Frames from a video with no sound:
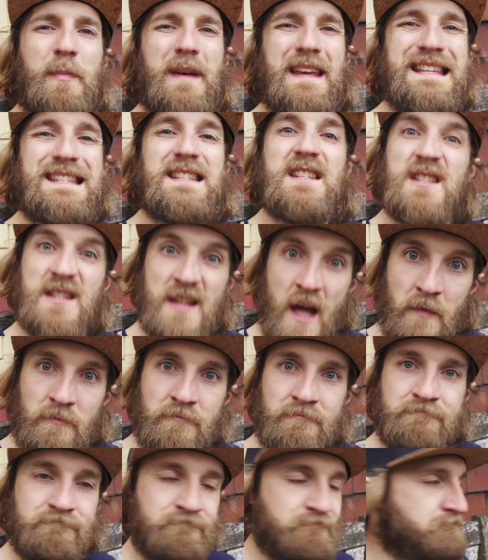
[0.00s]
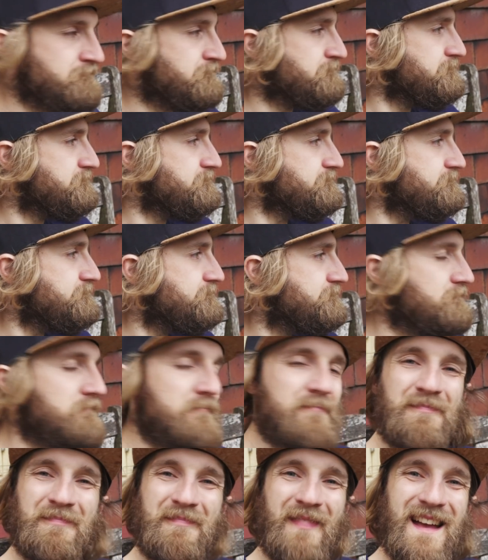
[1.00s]
piece done.
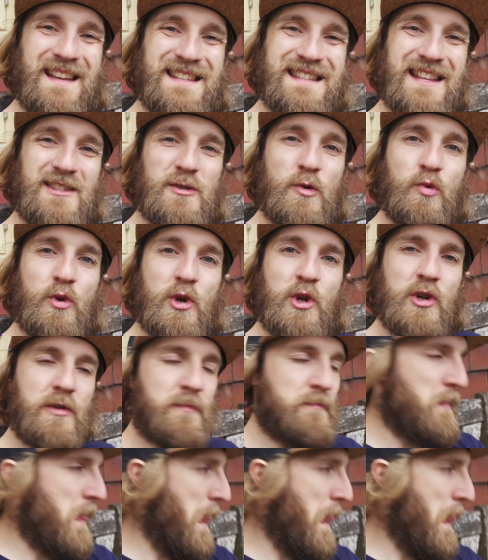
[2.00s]
So that's all good.